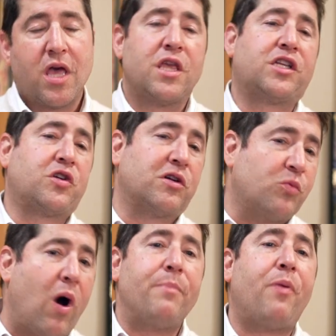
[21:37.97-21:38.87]
You chose
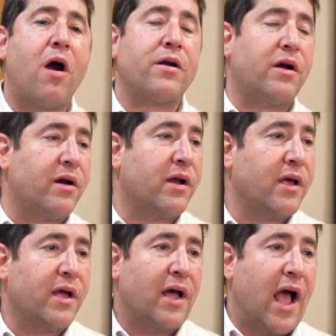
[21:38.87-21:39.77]
one partner,
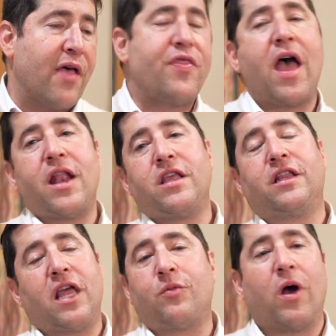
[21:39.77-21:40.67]
and then you
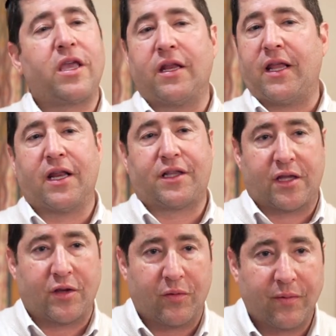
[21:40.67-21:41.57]
did what you needed
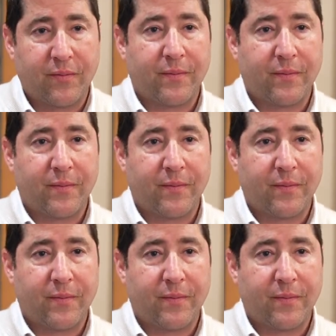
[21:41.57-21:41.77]
to do.